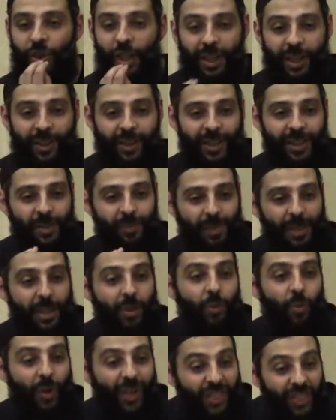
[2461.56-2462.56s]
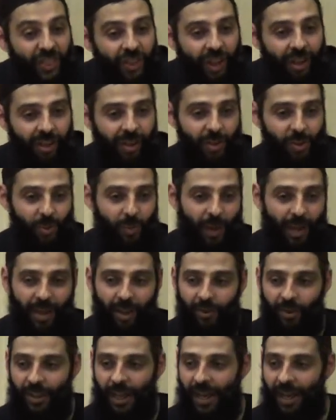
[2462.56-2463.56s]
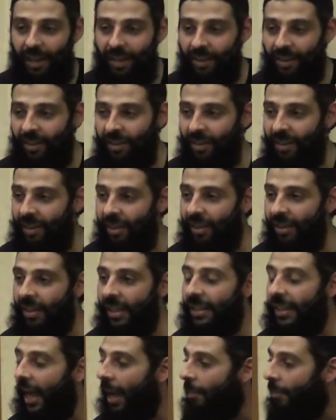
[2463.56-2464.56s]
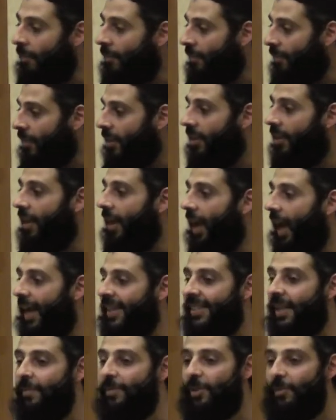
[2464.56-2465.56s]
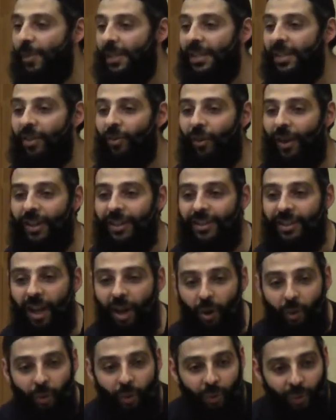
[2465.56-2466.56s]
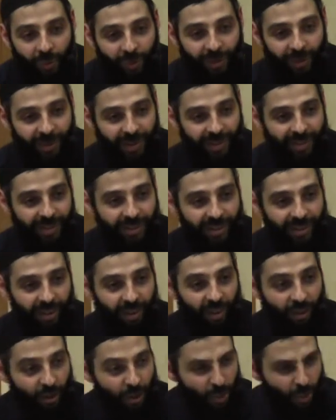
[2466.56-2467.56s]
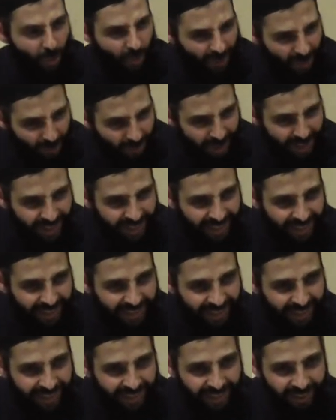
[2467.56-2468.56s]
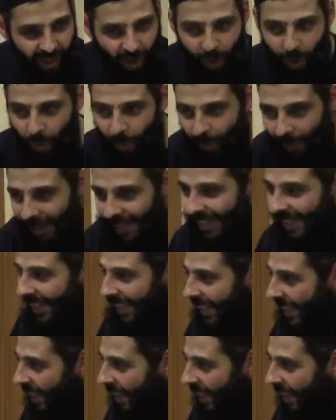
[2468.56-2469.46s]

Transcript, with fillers: dhikr is being with Allah subhanahu wa ta'ala. That I'm, as I'm speaking right now, are you with me? Are you present